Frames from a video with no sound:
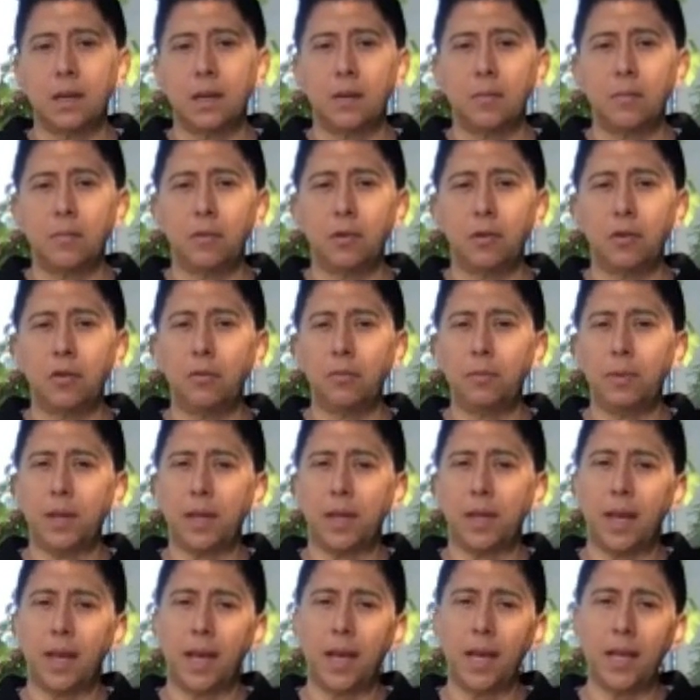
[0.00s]
more
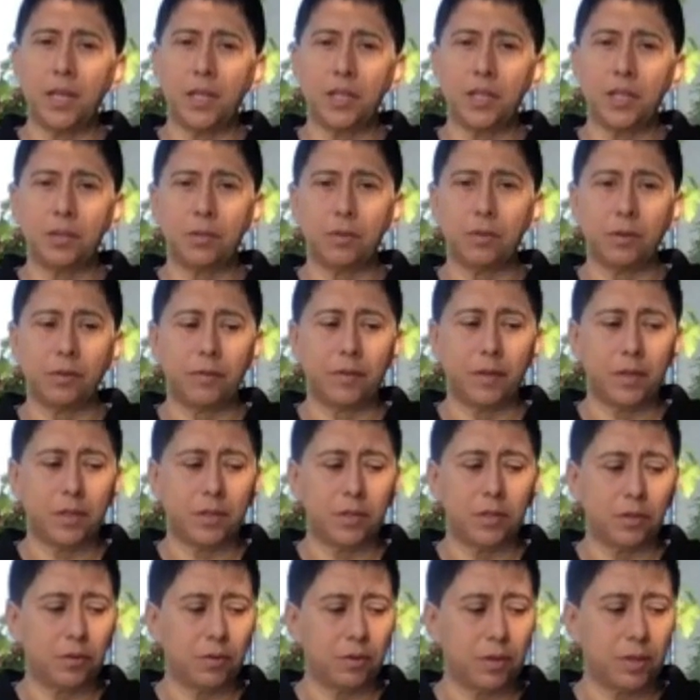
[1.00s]
lubrication of the
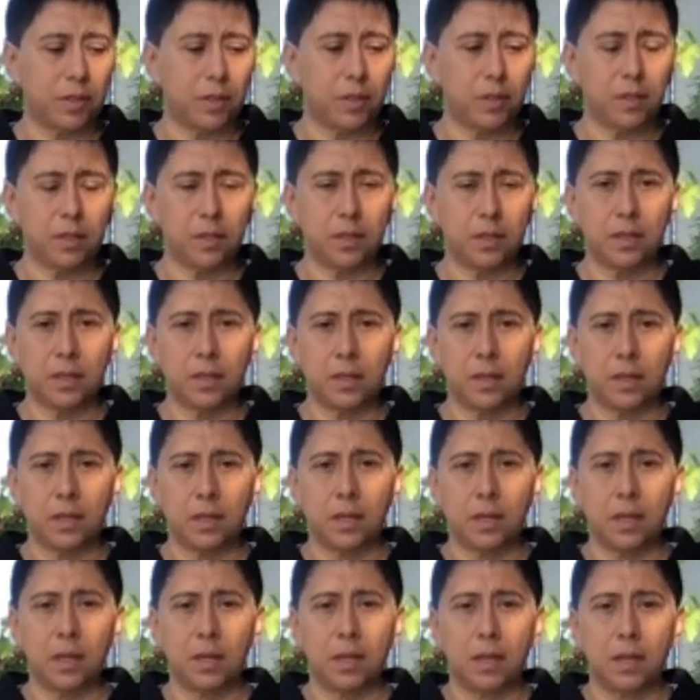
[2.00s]
joints,
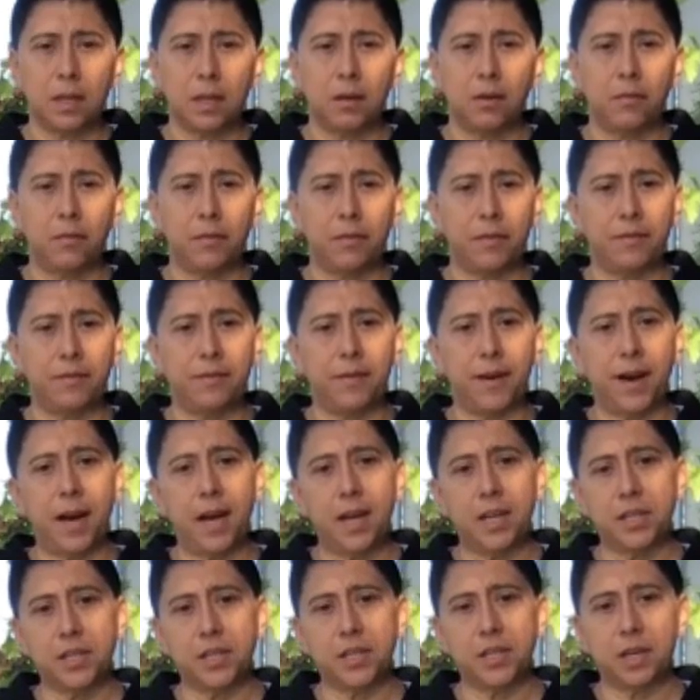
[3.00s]
of the
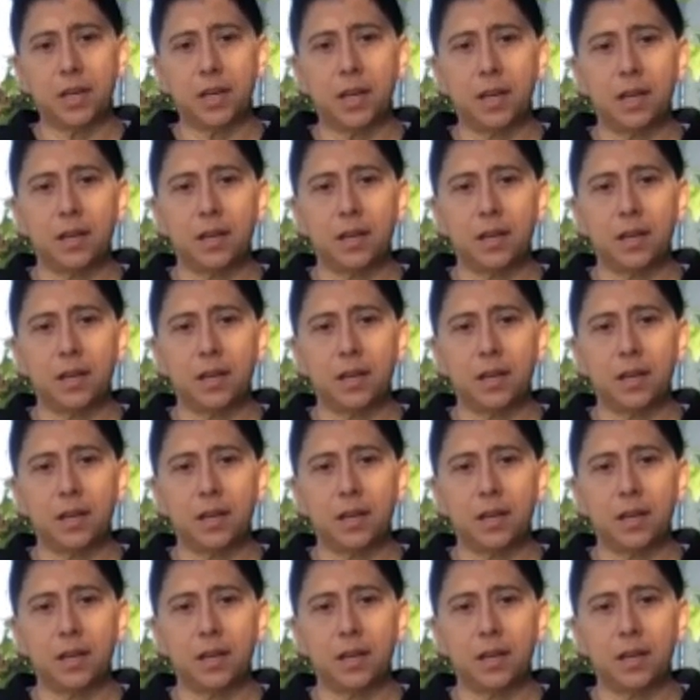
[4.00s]
fascia,